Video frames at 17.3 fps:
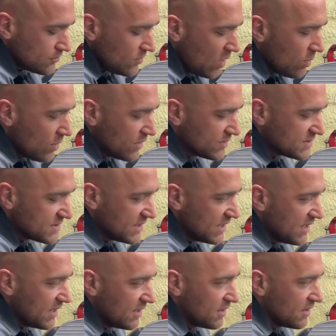what you
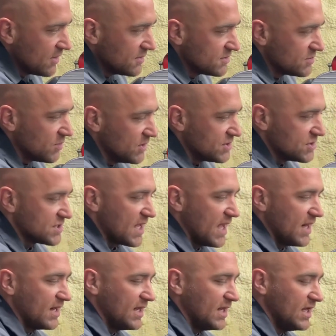see here is we just
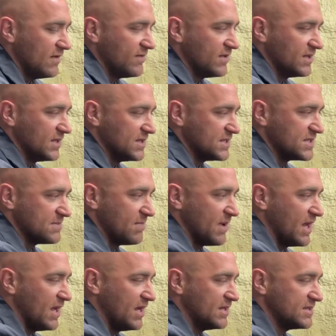kind of evenly
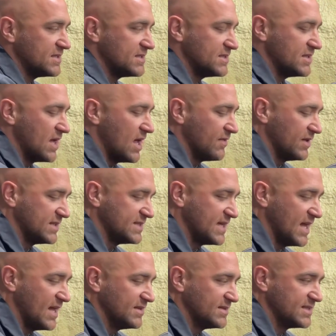space on the
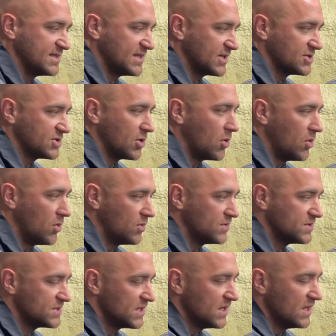10s, 6
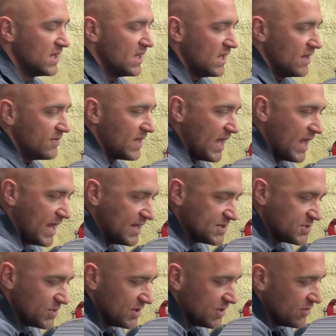holes. The
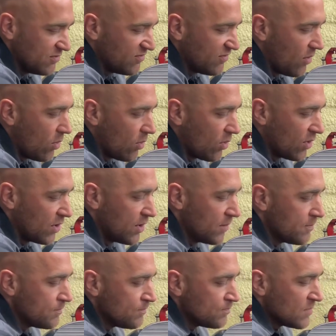8s we do 4.
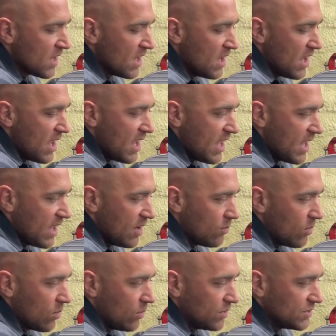And
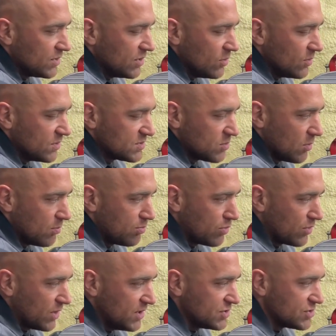what we'll do is we'll
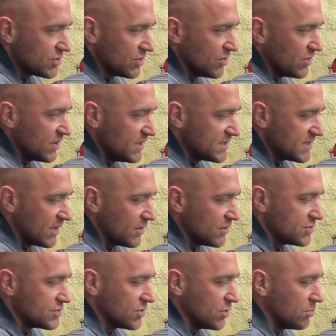pre-drill these on our
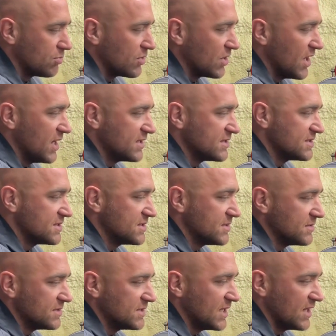drill press
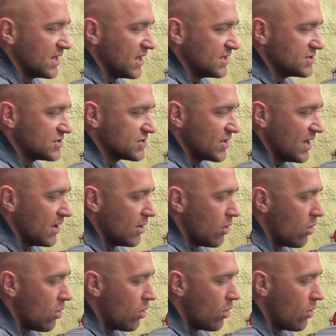to get a nice straight
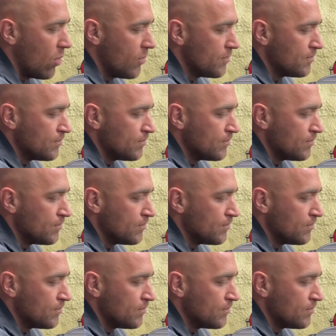hole.